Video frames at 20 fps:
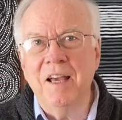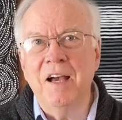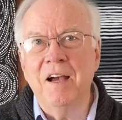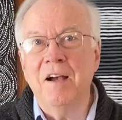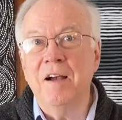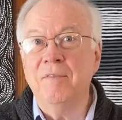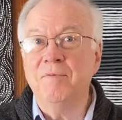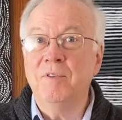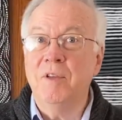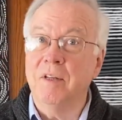
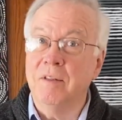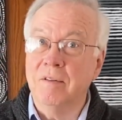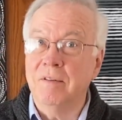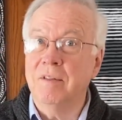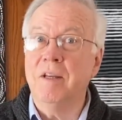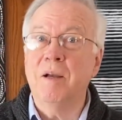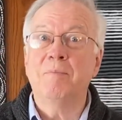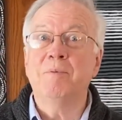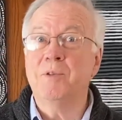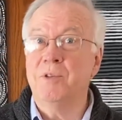I've done
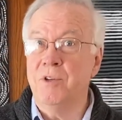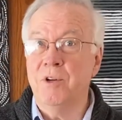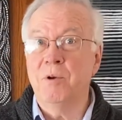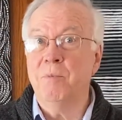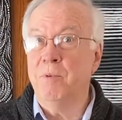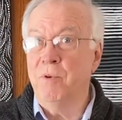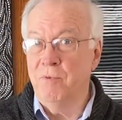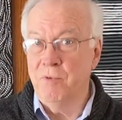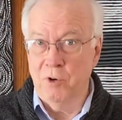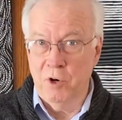couples
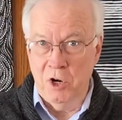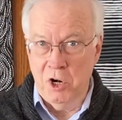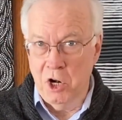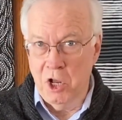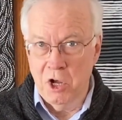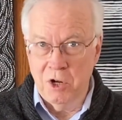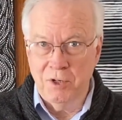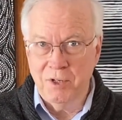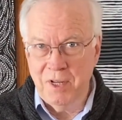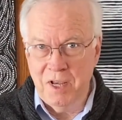therapy for a
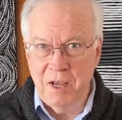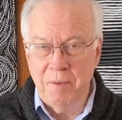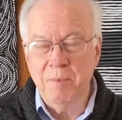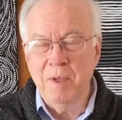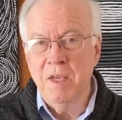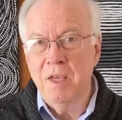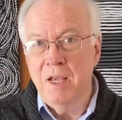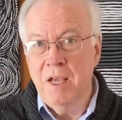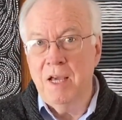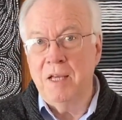long time,
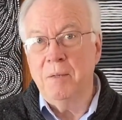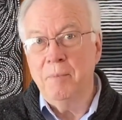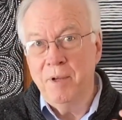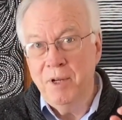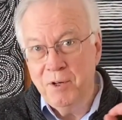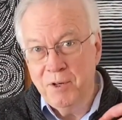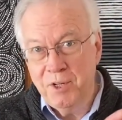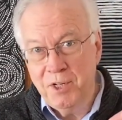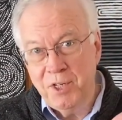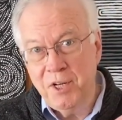and I'm
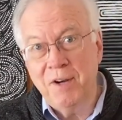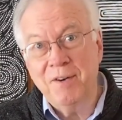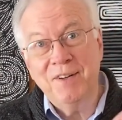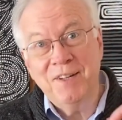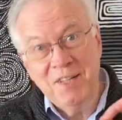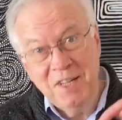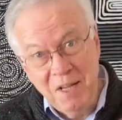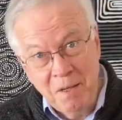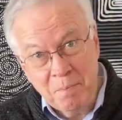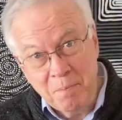here to share a
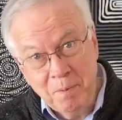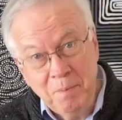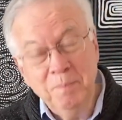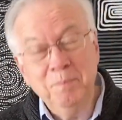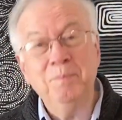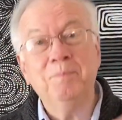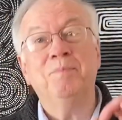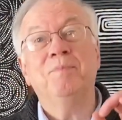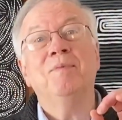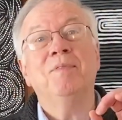tip
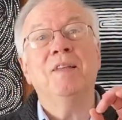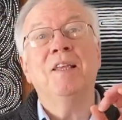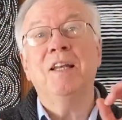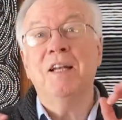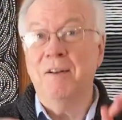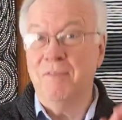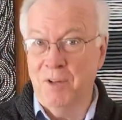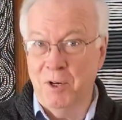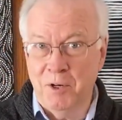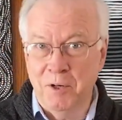that
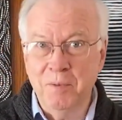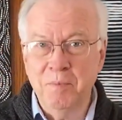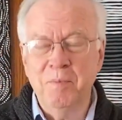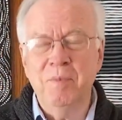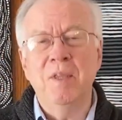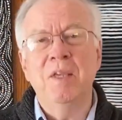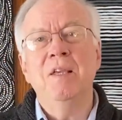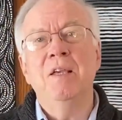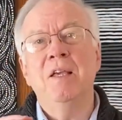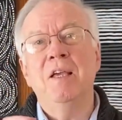I've learned
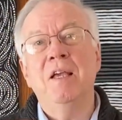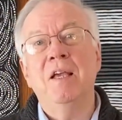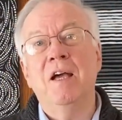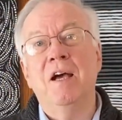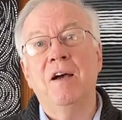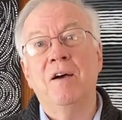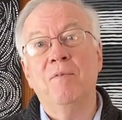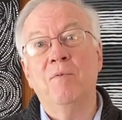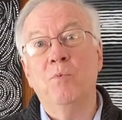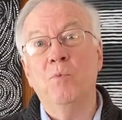
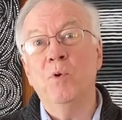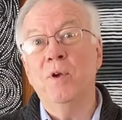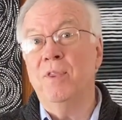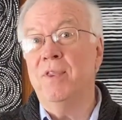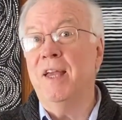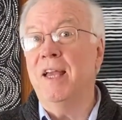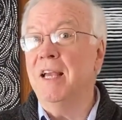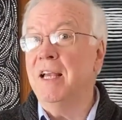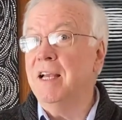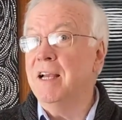with
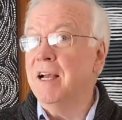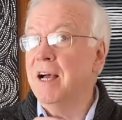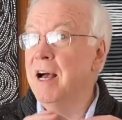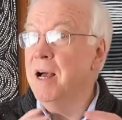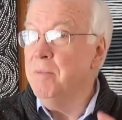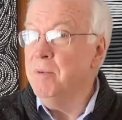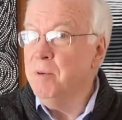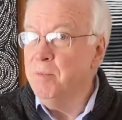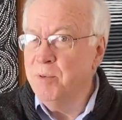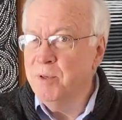a
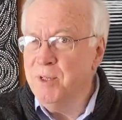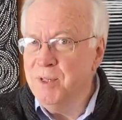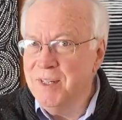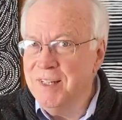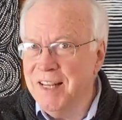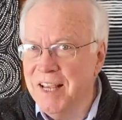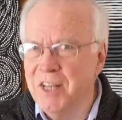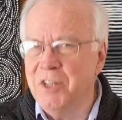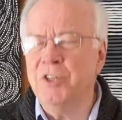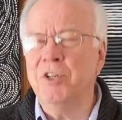common
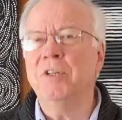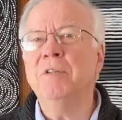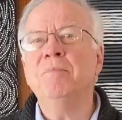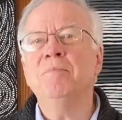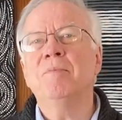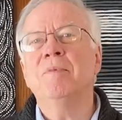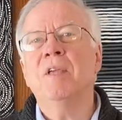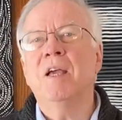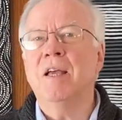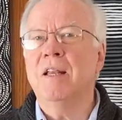presentation,
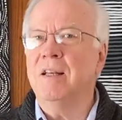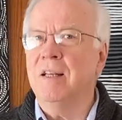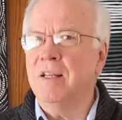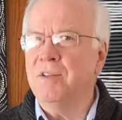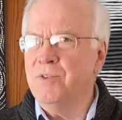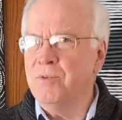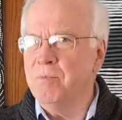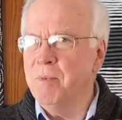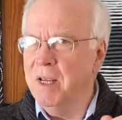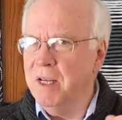and
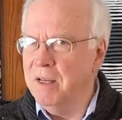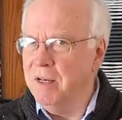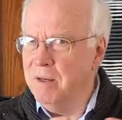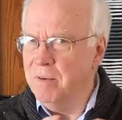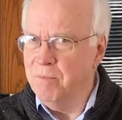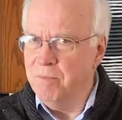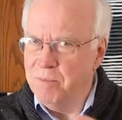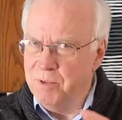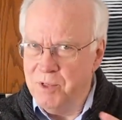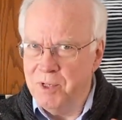let's make it a
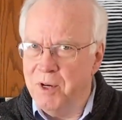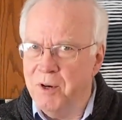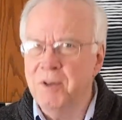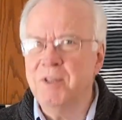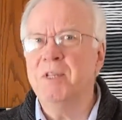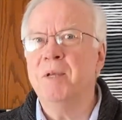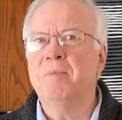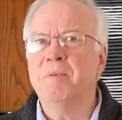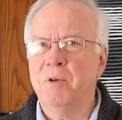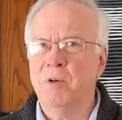
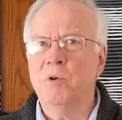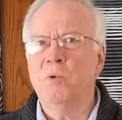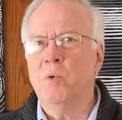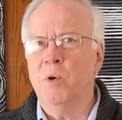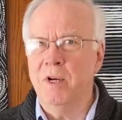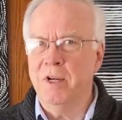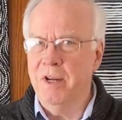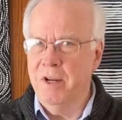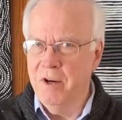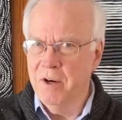stereotypical
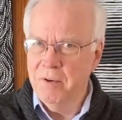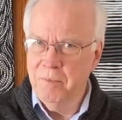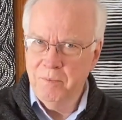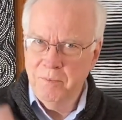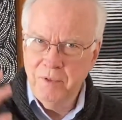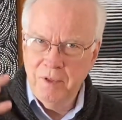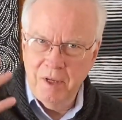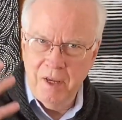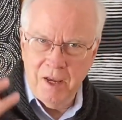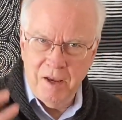one here.
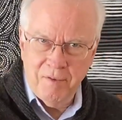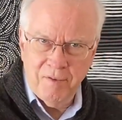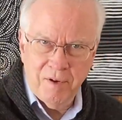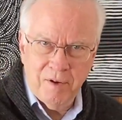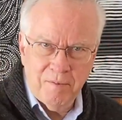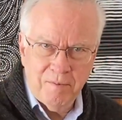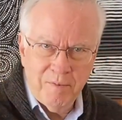You have a